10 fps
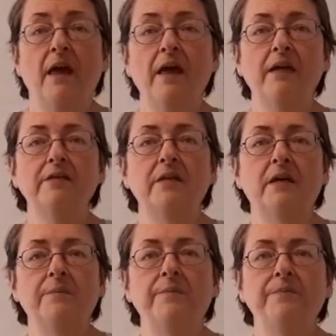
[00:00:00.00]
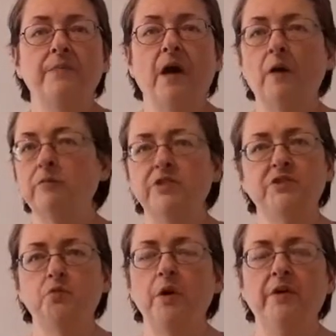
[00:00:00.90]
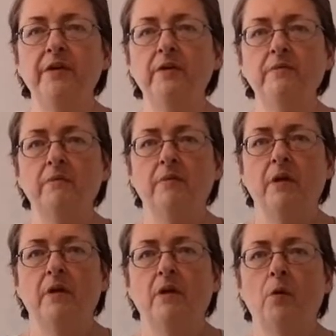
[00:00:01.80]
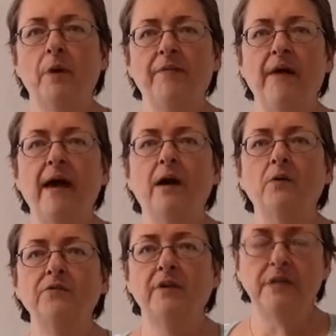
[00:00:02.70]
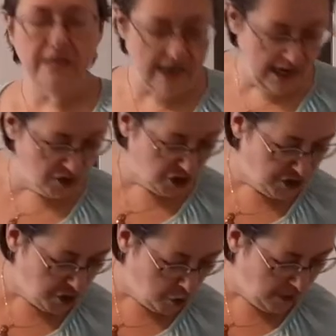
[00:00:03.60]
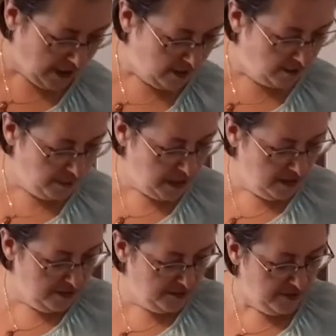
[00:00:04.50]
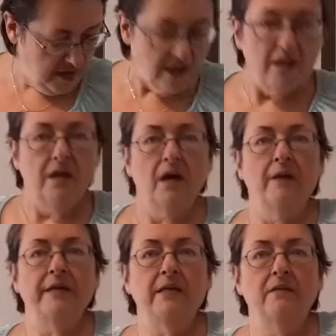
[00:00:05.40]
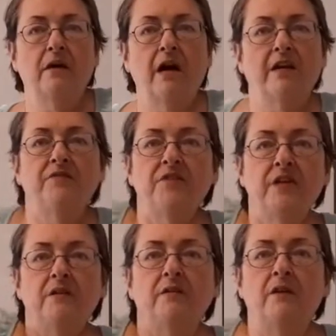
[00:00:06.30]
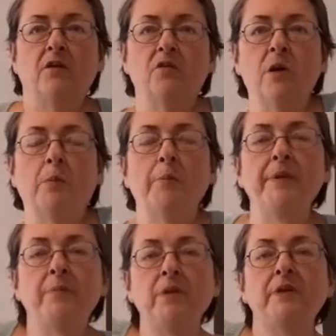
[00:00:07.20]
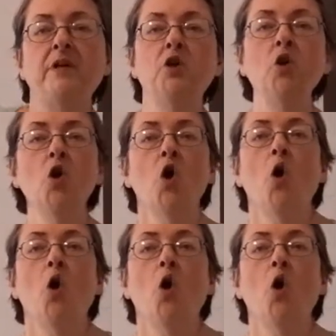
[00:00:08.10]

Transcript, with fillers: And um, I was just wearing it around the house. I need to actually donate it because, I mean, I could fit another couple people in here.